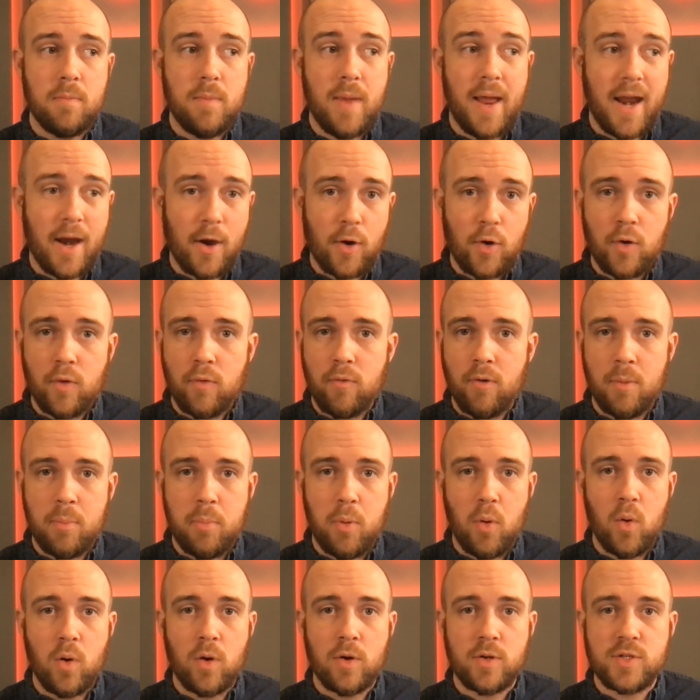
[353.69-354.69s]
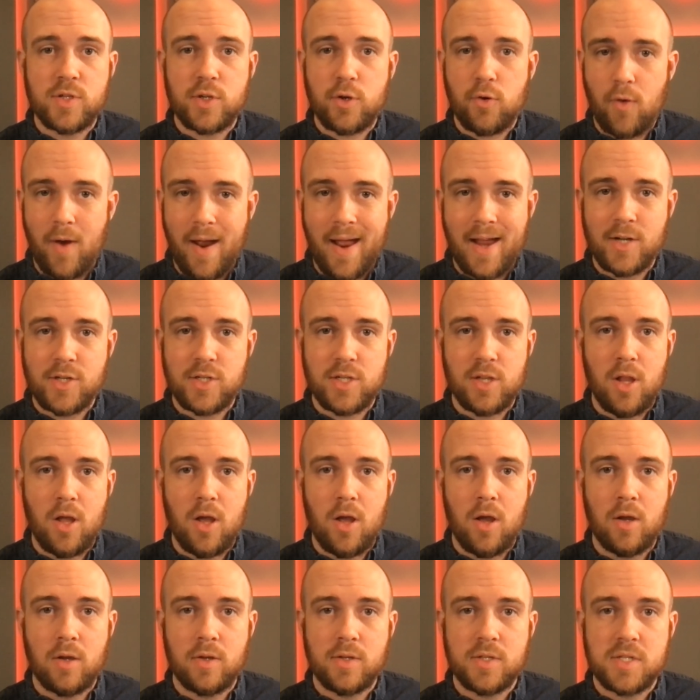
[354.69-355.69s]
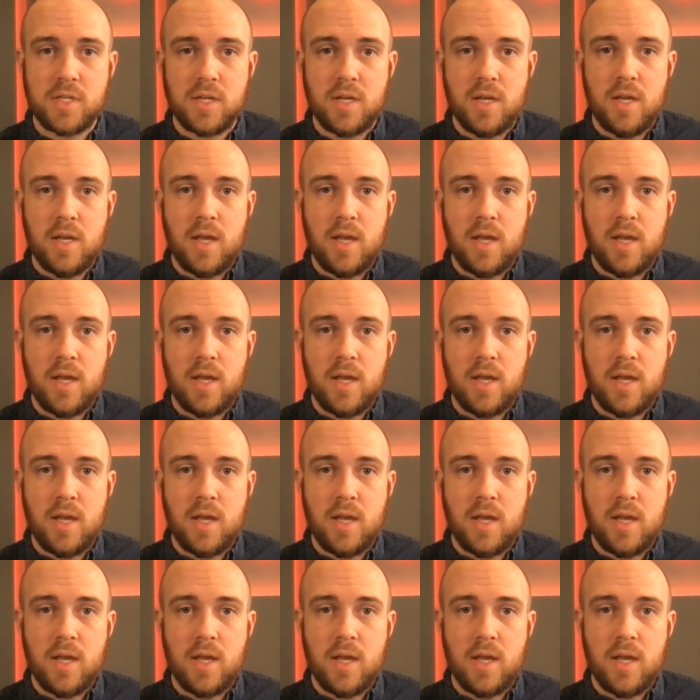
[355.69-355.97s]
error reports, crash logs,